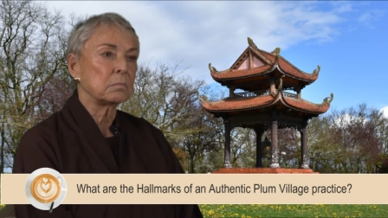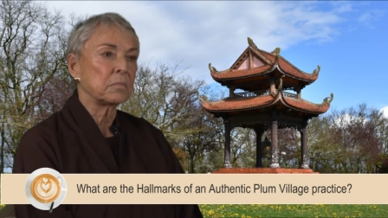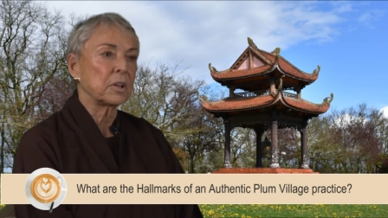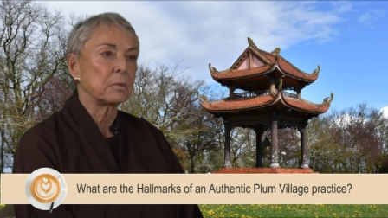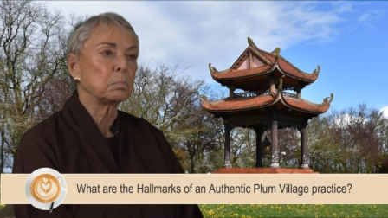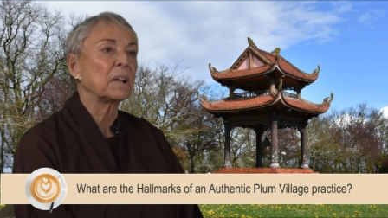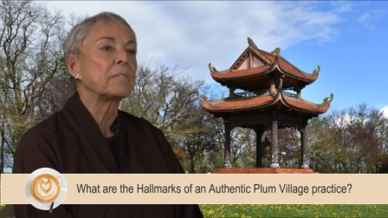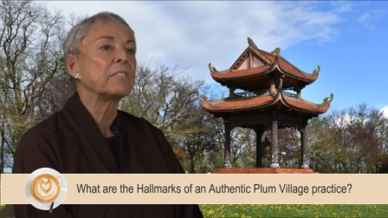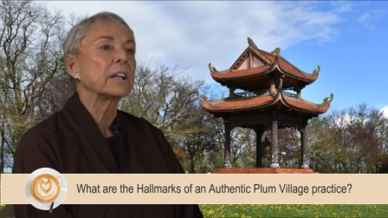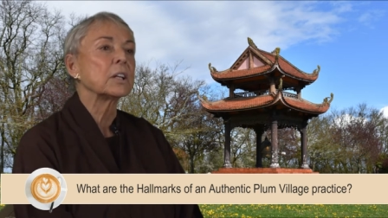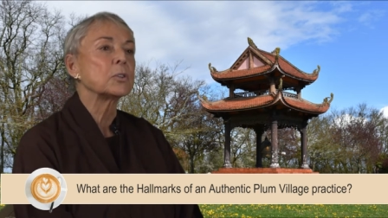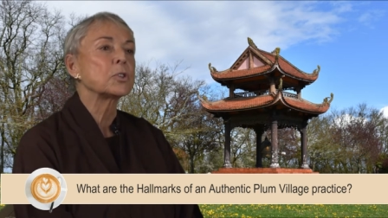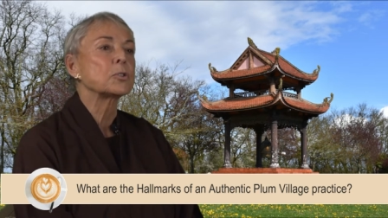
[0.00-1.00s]
the Plum
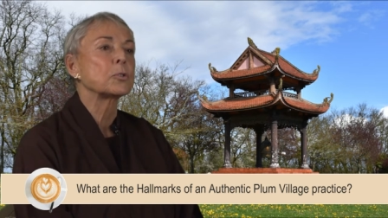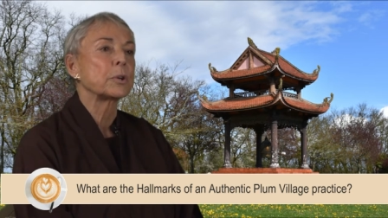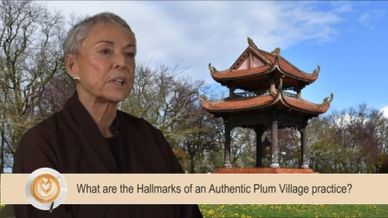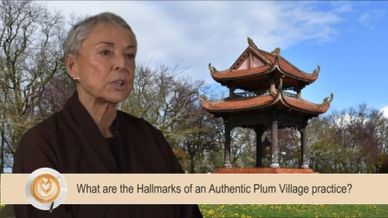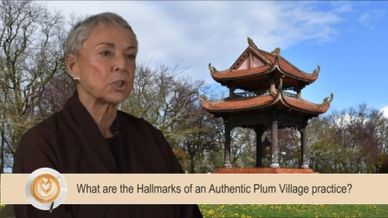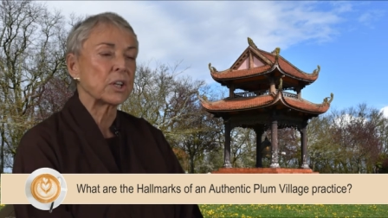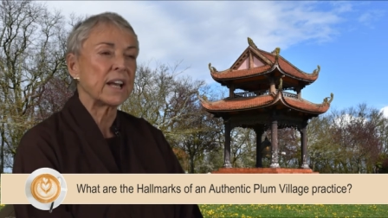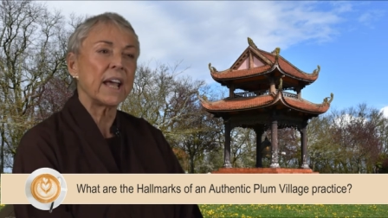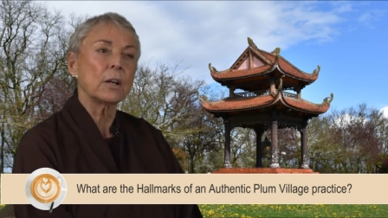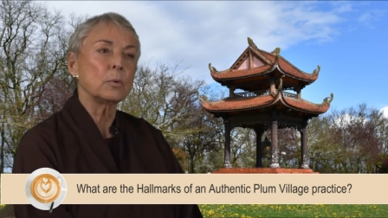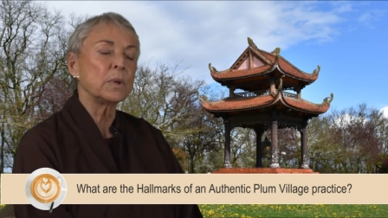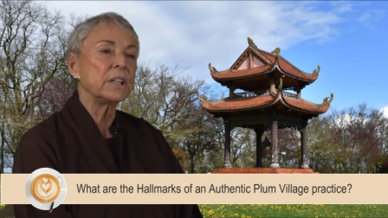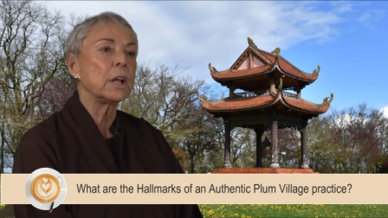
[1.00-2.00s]
Village tradition? How
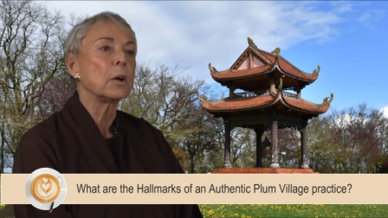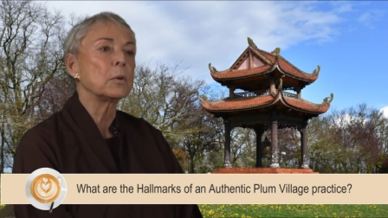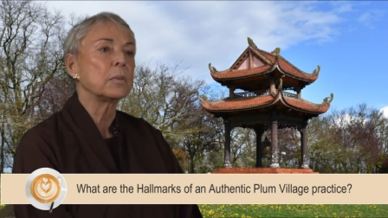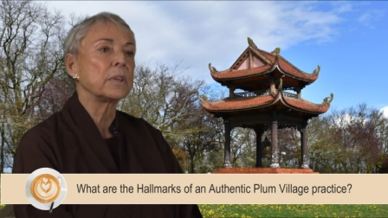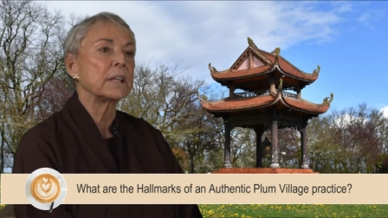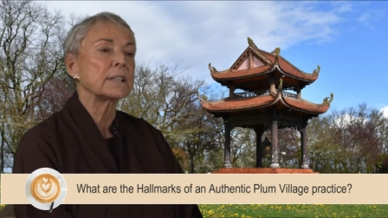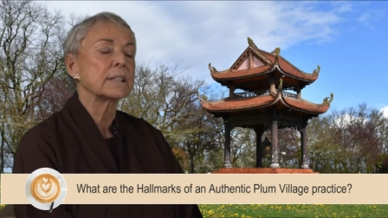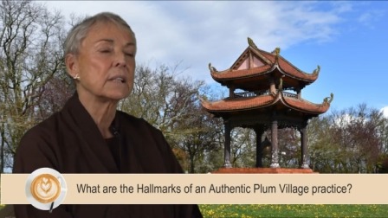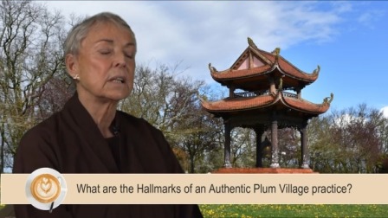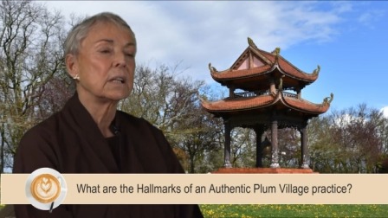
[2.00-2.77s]
do we know that